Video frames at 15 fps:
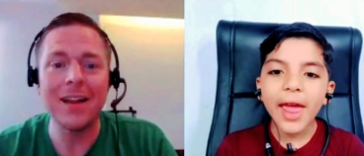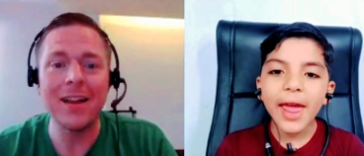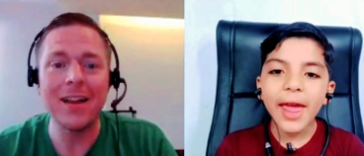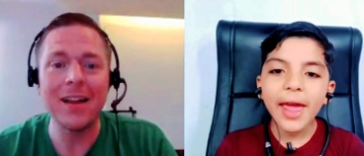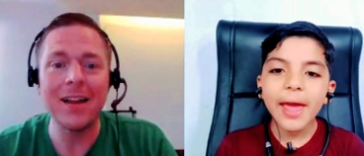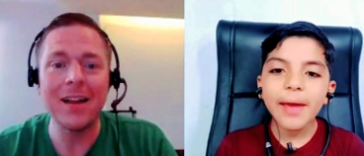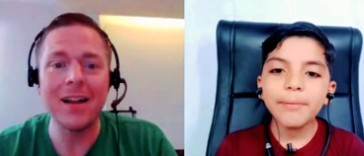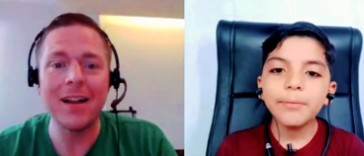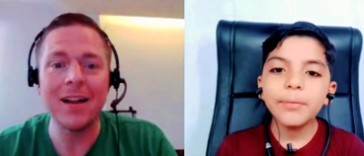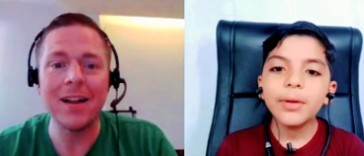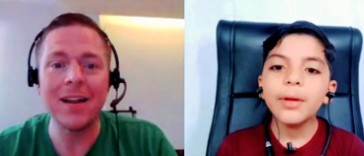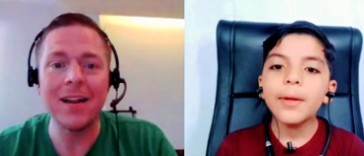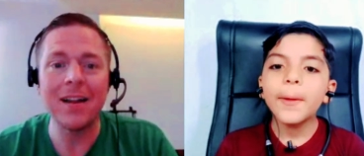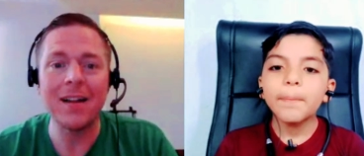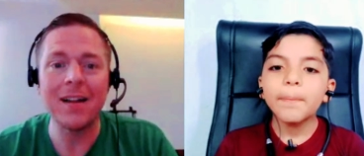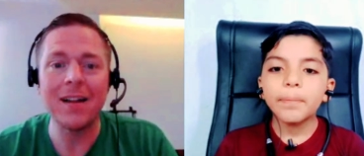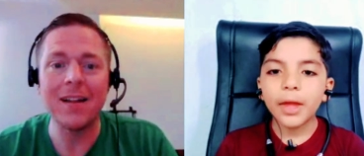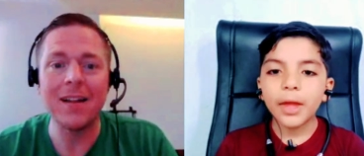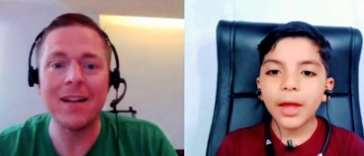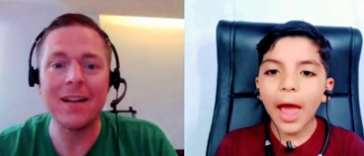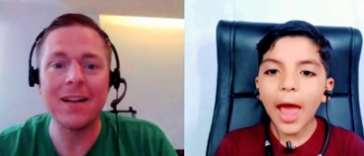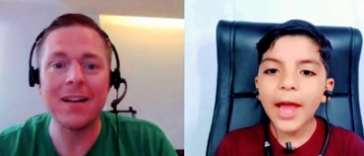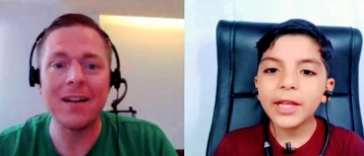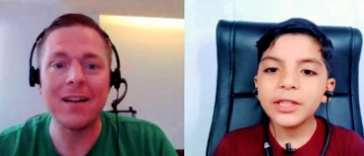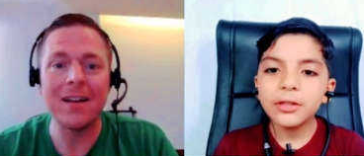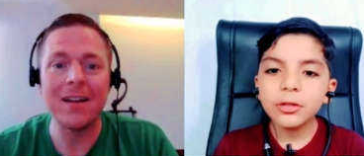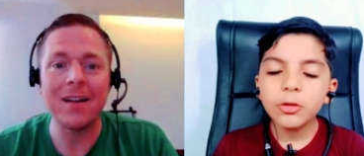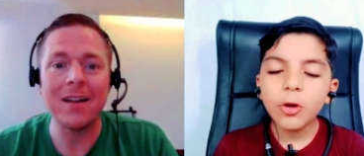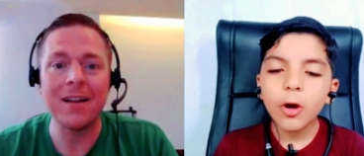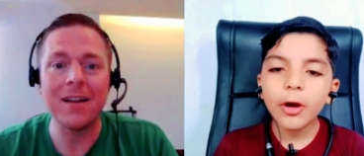Speaker 1: I have,
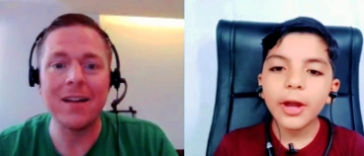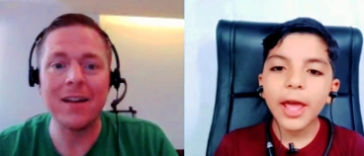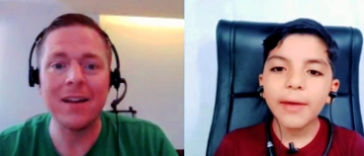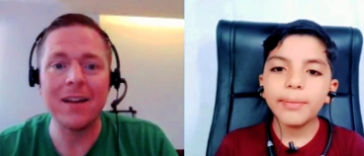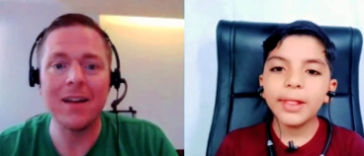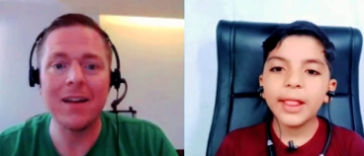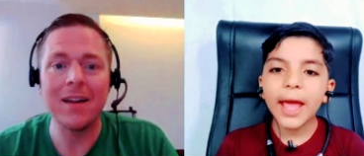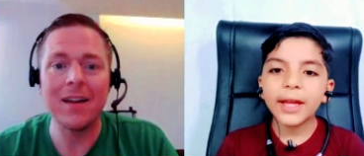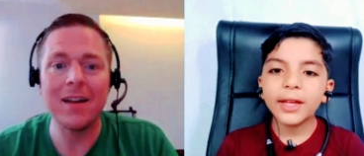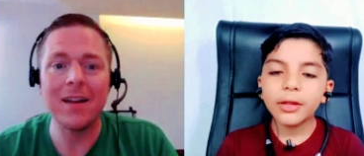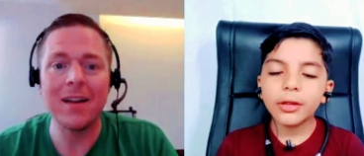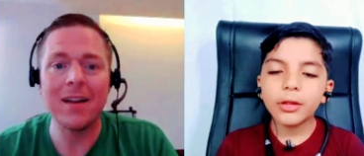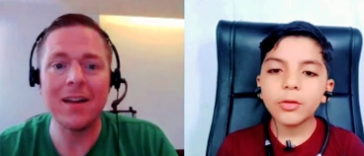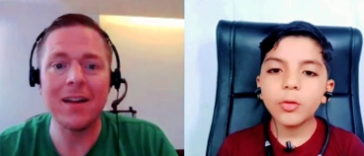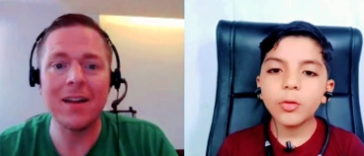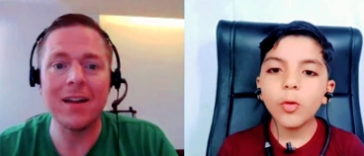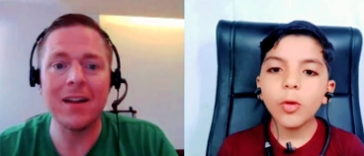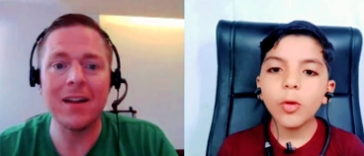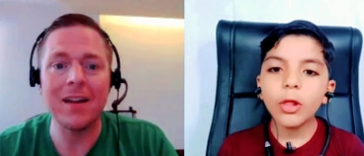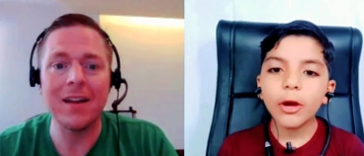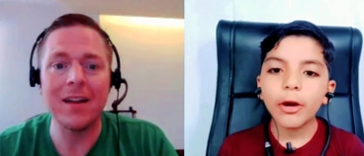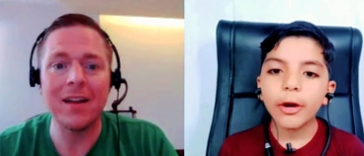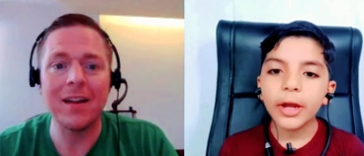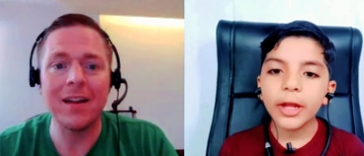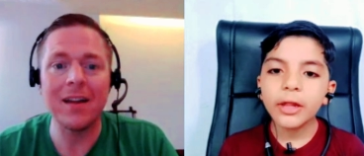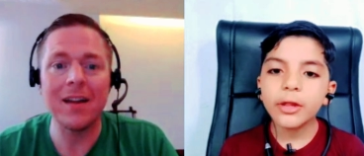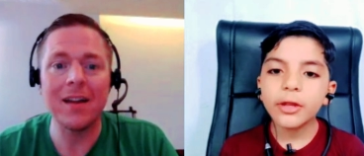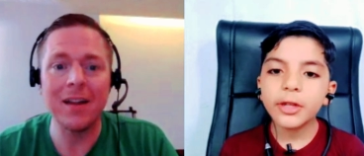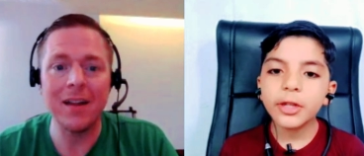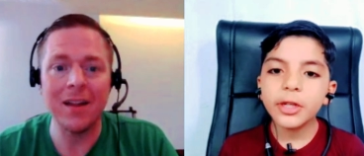I don't have like school
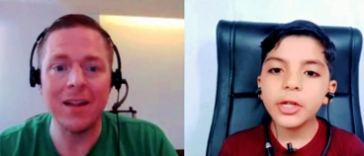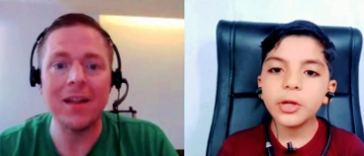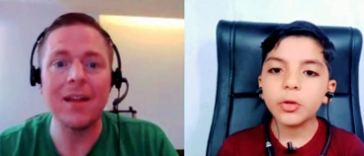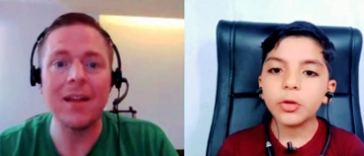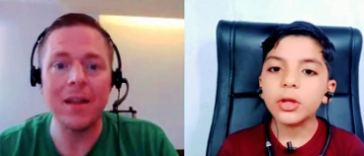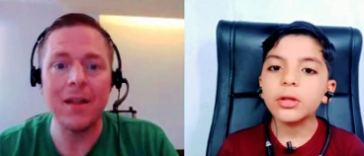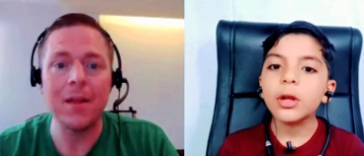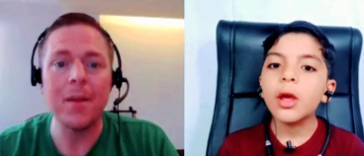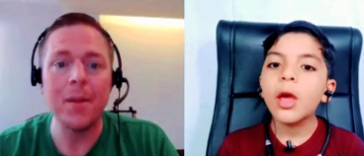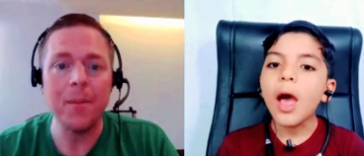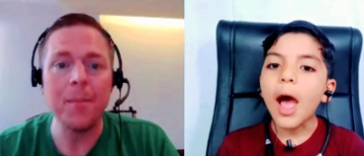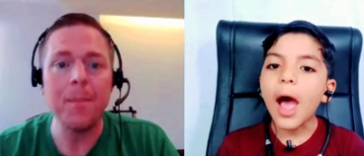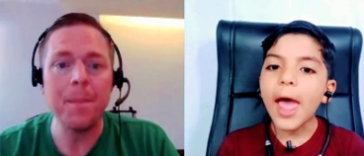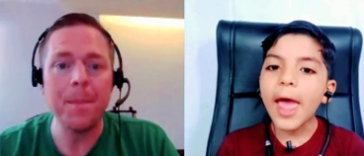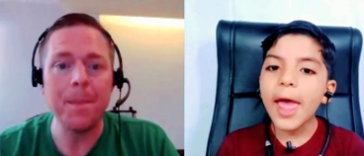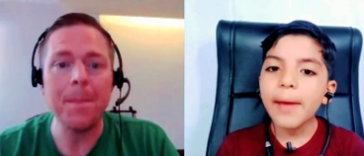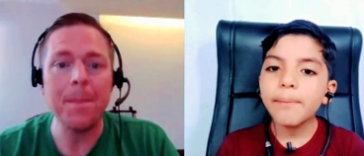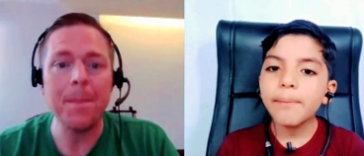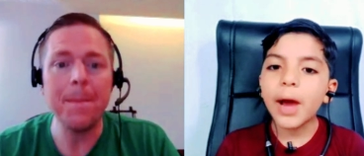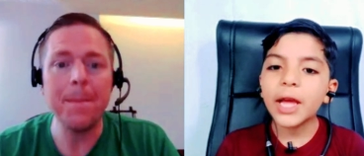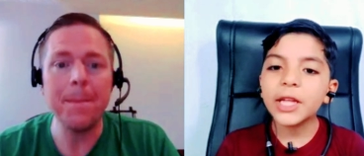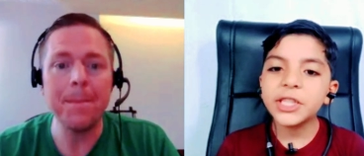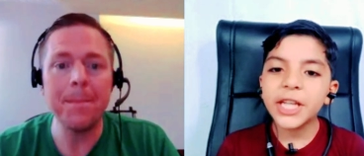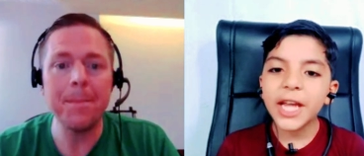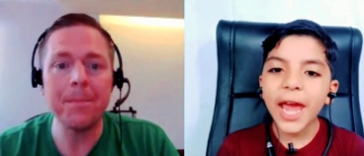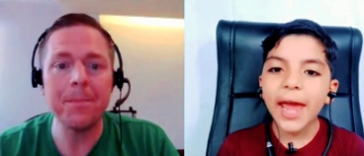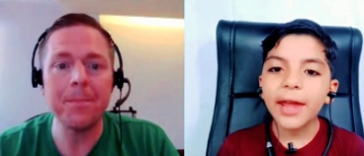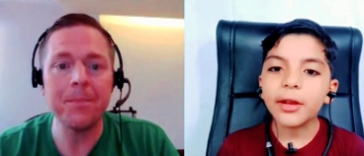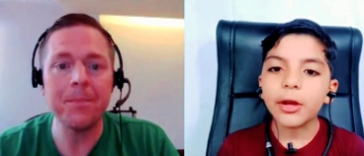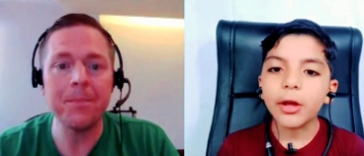or institute. I have
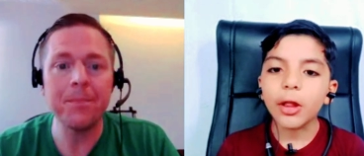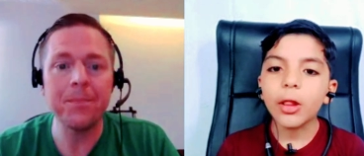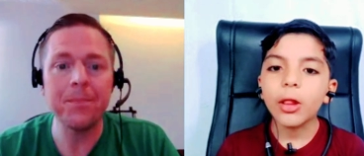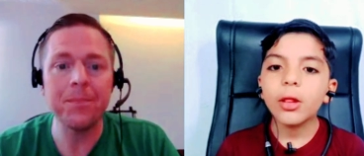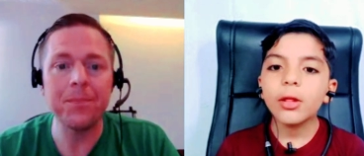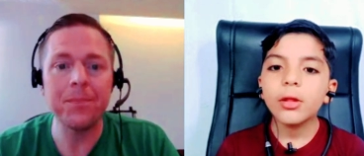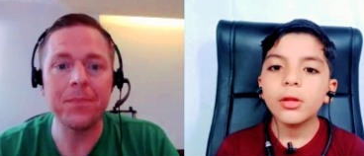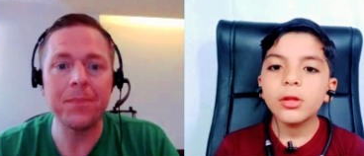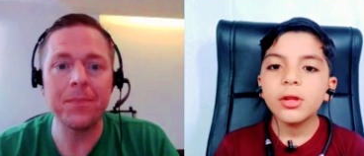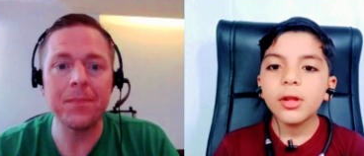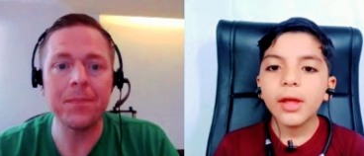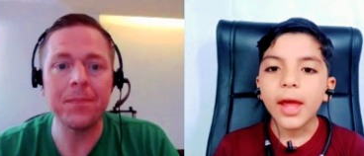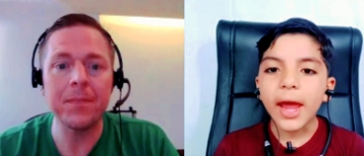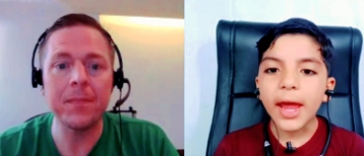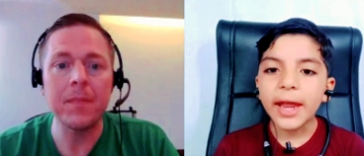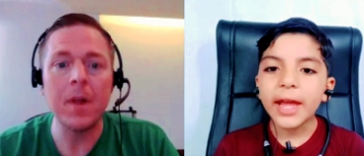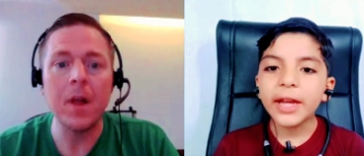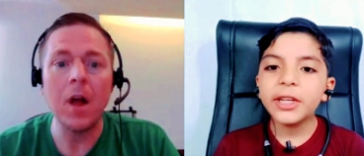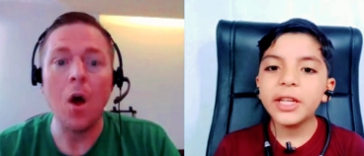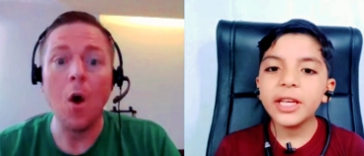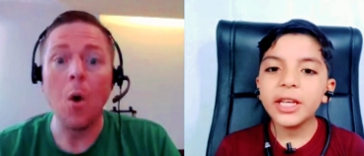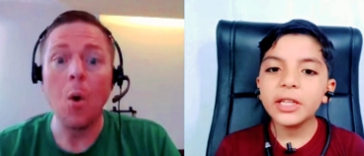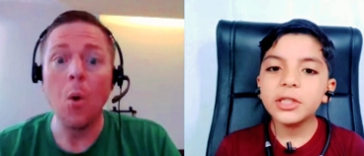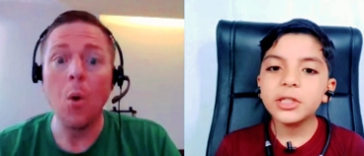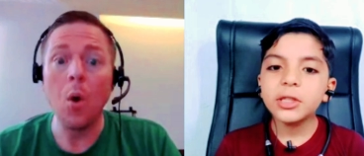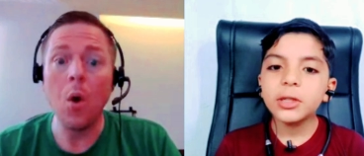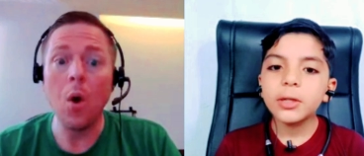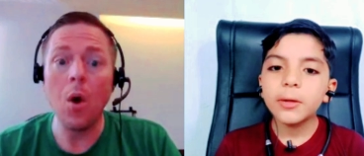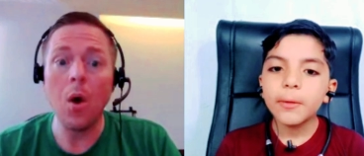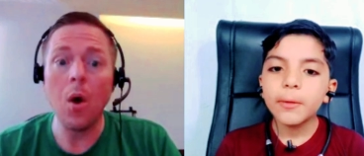my channel and I
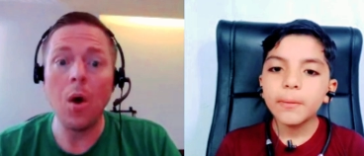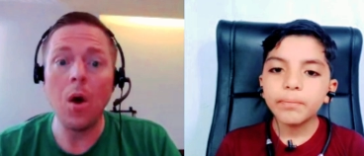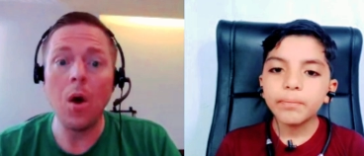teach